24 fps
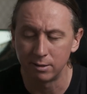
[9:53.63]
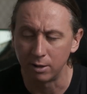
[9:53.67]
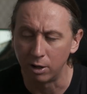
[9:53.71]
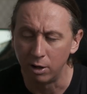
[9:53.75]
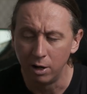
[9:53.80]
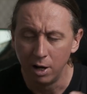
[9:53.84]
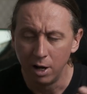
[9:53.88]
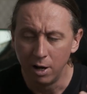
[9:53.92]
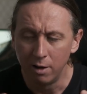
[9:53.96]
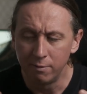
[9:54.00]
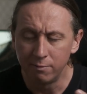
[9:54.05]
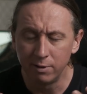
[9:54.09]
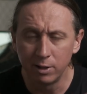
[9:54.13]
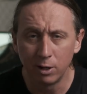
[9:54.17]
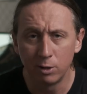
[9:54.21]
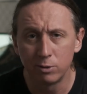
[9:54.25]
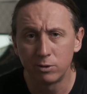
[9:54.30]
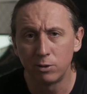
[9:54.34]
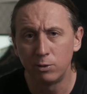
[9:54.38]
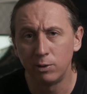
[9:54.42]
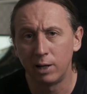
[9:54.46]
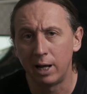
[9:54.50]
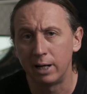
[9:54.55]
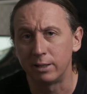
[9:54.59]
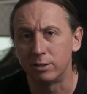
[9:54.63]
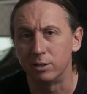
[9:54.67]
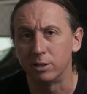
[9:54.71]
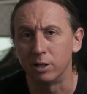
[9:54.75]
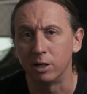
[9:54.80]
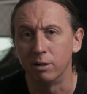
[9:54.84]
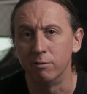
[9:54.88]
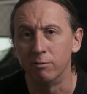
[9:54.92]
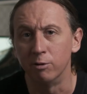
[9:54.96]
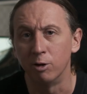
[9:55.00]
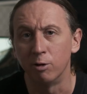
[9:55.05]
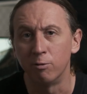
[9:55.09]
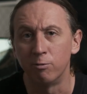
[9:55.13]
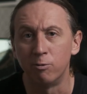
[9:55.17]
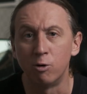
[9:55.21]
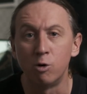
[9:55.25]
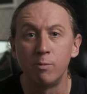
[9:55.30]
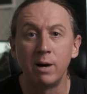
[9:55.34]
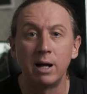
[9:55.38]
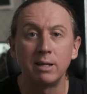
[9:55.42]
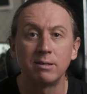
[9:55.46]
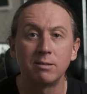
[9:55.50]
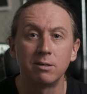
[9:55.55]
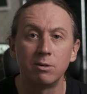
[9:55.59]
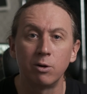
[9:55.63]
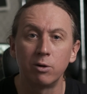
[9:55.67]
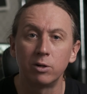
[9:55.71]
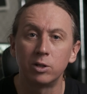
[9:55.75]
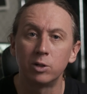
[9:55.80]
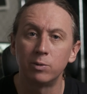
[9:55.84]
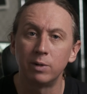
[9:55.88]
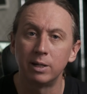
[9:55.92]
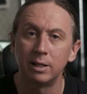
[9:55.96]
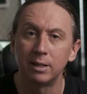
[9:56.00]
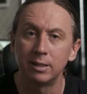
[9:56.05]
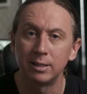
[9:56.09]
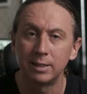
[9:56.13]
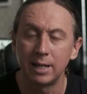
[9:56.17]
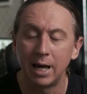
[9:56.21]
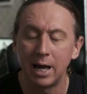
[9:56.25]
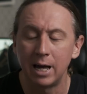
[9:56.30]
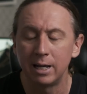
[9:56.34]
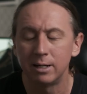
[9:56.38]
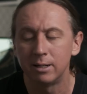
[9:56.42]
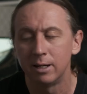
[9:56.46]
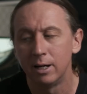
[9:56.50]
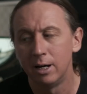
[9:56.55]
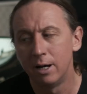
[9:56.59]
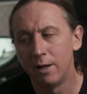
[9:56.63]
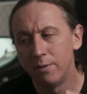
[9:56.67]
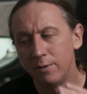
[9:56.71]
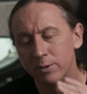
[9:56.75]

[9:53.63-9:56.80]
So for those who like to convert formats in order to understand,